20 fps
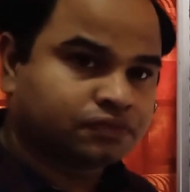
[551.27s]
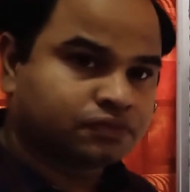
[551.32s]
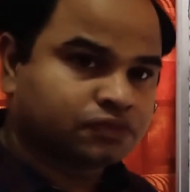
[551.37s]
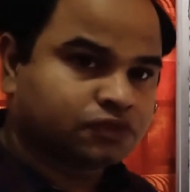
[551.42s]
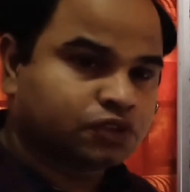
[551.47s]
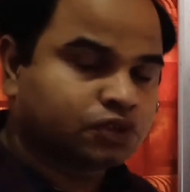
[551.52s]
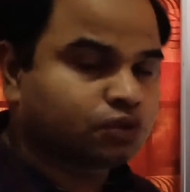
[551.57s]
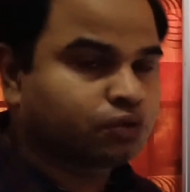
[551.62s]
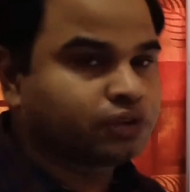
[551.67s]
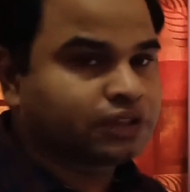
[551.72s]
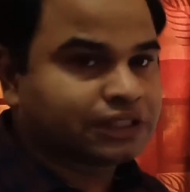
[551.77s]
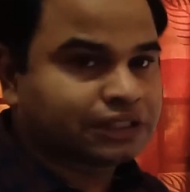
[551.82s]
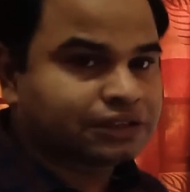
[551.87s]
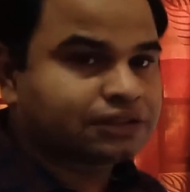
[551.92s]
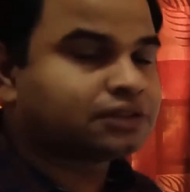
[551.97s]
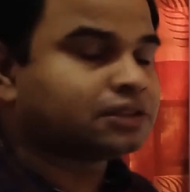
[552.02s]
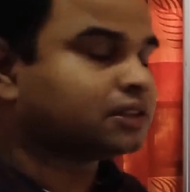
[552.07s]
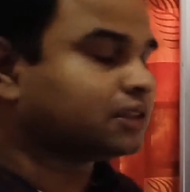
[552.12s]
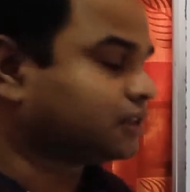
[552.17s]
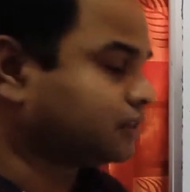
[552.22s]
So we can
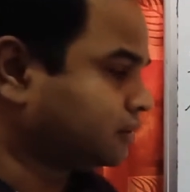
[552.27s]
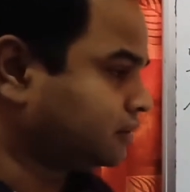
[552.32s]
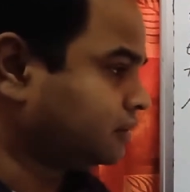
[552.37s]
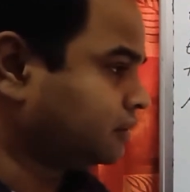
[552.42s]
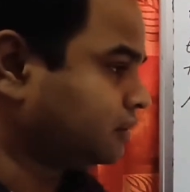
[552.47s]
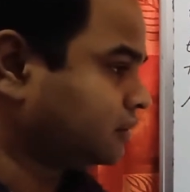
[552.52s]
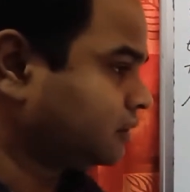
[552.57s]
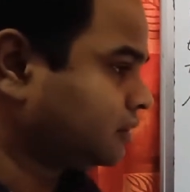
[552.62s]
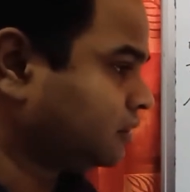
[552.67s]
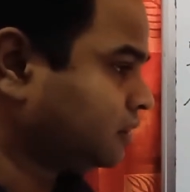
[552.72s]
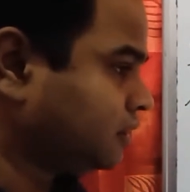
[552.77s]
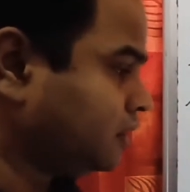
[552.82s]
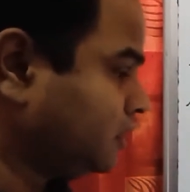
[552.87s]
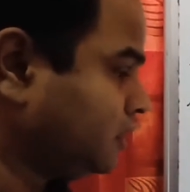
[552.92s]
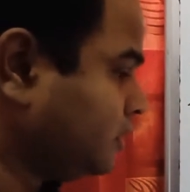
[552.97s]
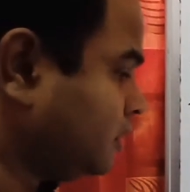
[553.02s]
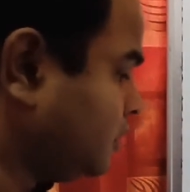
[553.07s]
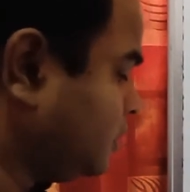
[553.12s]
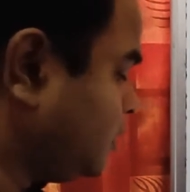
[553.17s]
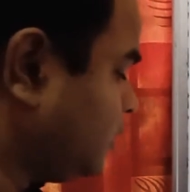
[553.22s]
say
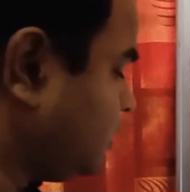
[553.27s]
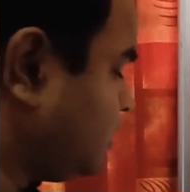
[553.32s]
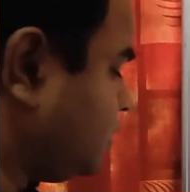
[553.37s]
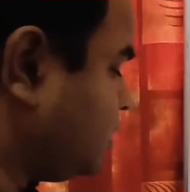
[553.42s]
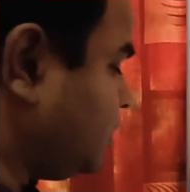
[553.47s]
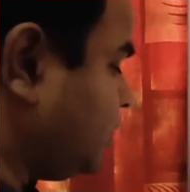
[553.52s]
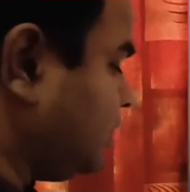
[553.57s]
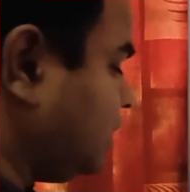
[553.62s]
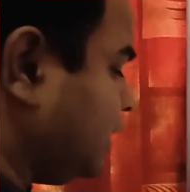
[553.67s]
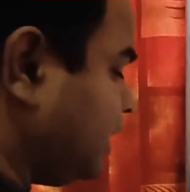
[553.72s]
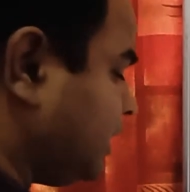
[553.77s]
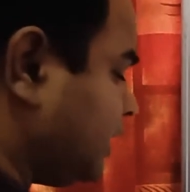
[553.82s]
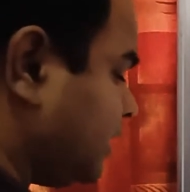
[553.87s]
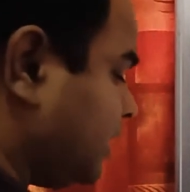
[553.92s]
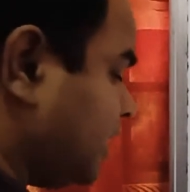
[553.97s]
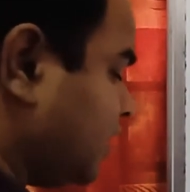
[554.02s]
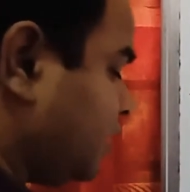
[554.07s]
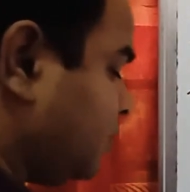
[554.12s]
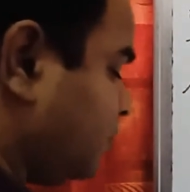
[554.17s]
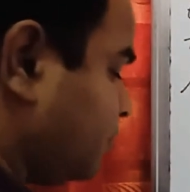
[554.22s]
the
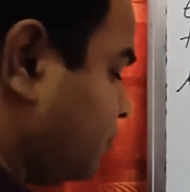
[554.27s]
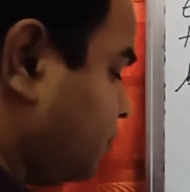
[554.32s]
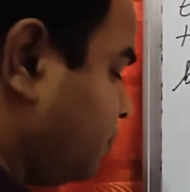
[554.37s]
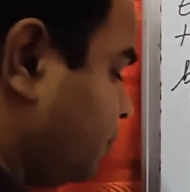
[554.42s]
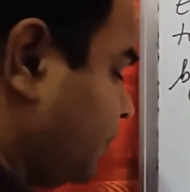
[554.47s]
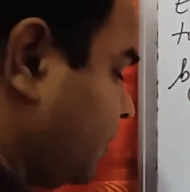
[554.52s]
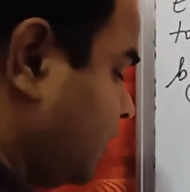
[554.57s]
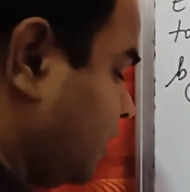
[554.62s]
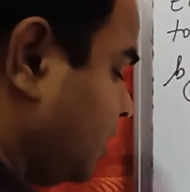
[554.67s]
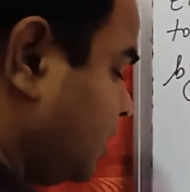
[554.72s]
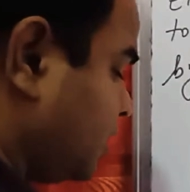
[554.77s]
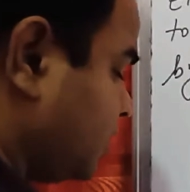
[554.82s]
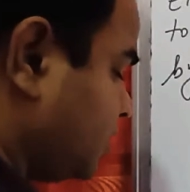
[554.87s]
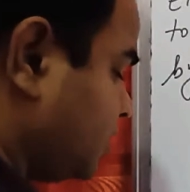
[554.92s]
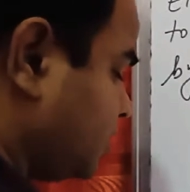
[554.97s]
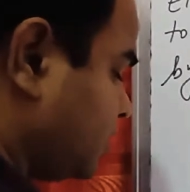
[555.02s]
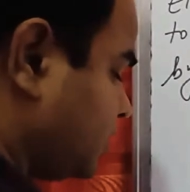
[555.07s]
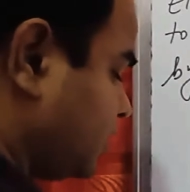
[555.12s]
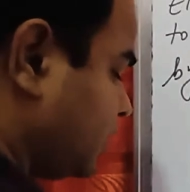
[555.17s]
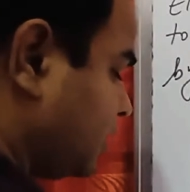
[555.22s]
electric field
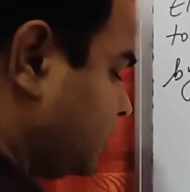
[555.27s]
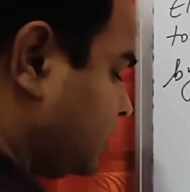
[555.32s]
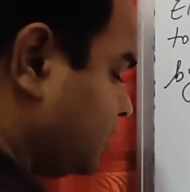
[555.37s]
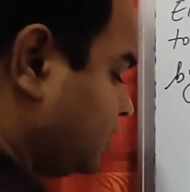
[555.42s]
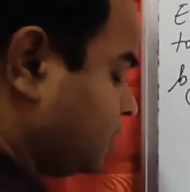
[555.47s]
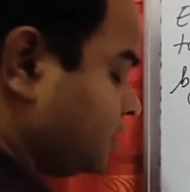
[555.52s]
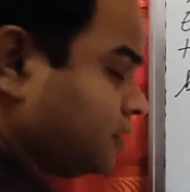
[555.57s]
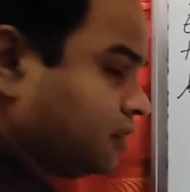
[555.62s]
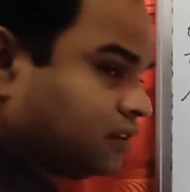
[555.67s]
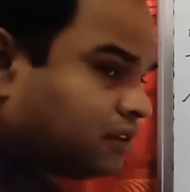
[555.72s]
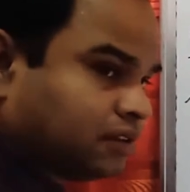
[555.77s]
strength